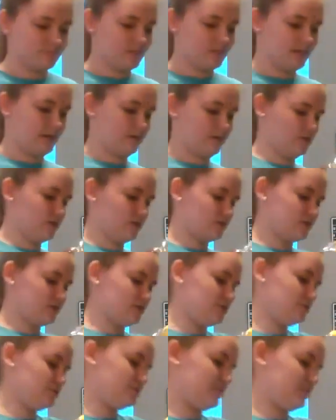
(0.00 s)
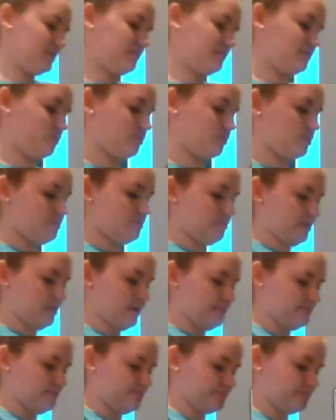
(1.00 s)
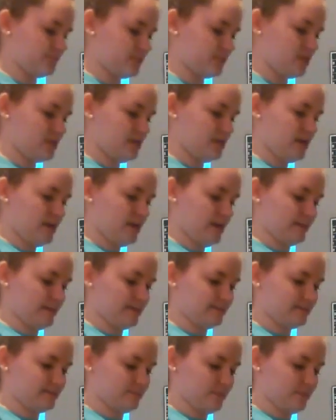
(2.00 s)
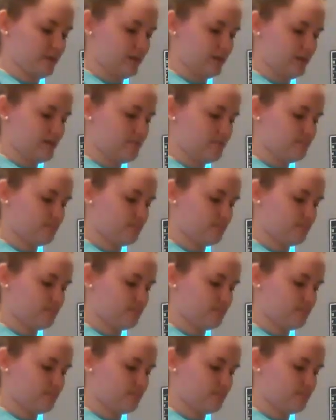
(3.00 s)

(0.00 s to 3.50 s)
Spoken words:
how long to do stuff for, but, and then some honey.